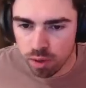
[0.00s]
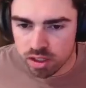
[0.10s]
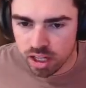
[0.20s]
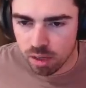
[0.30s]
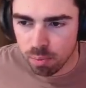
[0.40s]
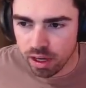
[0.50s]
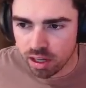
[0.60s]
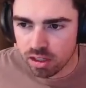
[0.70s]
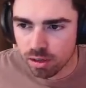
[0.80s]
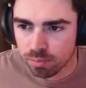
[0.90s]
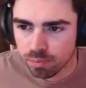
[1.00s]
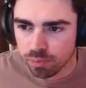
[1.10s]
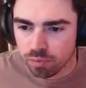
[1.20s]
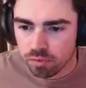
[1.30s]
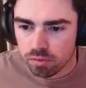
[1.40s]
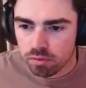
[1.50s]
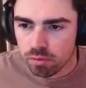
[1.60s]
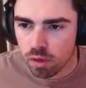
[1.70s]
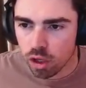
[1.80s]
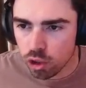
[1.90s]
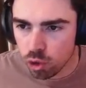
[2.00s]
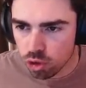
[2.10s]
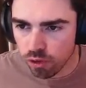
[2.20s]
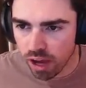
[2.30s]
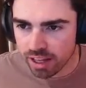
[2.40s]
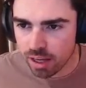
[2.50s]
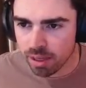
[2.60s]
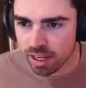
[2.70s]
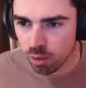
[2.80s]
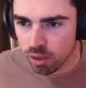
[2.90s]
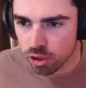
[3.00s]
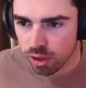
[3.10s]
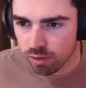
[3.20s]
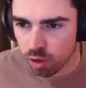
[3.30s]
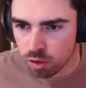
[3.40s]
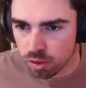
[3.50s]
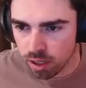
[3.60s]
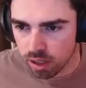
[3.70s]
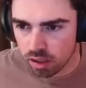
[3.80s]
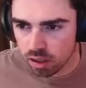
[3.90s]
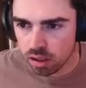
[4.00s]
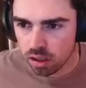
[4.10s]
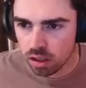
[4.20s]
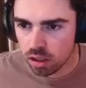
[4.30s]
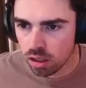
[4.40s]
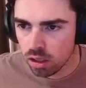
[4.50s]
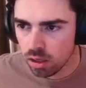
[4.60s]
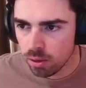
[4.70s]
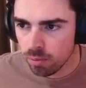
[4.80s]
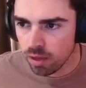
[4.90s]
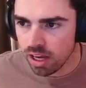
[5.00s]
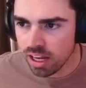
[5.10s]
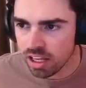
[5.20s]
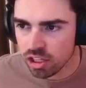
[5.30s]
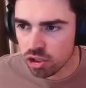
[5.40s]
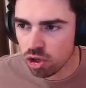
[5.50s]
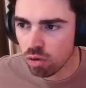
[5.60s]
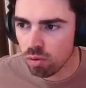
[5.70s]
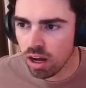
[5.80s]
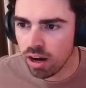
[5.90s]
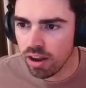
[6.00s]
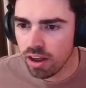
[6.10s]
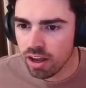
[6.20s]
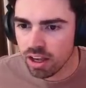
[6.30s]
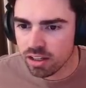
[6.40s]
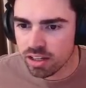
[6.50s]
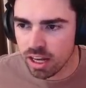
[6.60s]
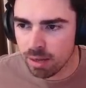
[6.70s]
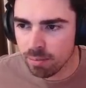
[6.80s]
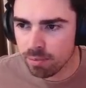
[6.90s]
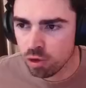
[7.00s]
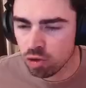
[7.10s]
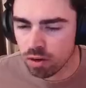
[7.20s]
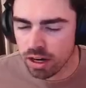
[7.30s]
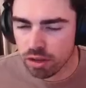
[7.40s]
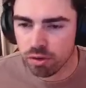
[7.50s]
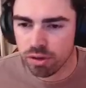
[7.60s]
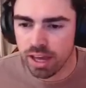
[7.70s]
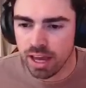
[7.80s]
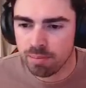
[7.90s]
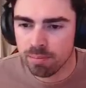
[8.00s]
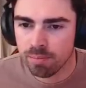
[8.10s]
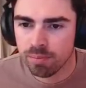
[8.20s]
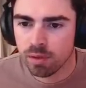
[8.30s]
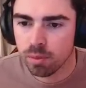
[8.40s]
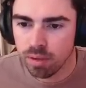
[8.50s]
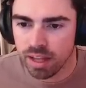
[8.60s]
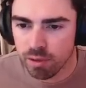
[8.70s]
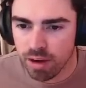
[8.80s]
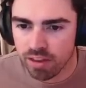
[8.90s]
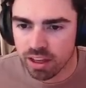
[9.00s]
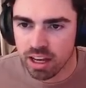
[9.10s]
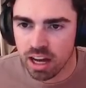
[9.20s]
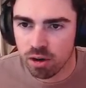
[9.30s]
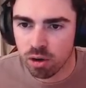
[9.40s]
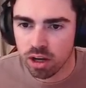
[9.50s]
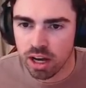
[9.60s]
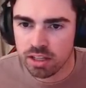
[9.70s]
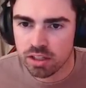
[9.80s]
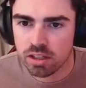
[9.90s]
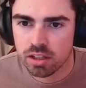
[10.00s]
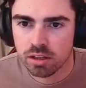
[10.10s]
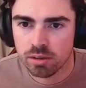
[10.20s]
it's getting picked. Huge fight coming in. We don't have ultimate. And he is just going to run. His team trying to throw the game. Play around the QIYANA ult, guys.